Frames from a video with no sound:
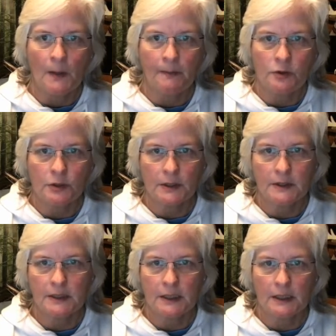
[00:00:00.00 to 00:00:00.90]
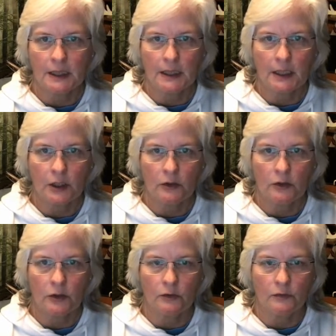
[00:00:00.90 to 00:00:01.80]
But you can see that I color
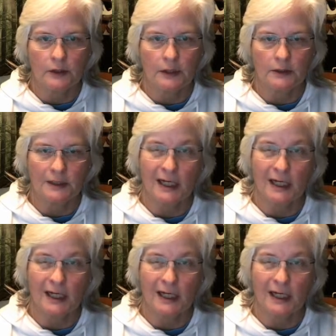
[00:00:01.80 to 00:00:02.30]
code things,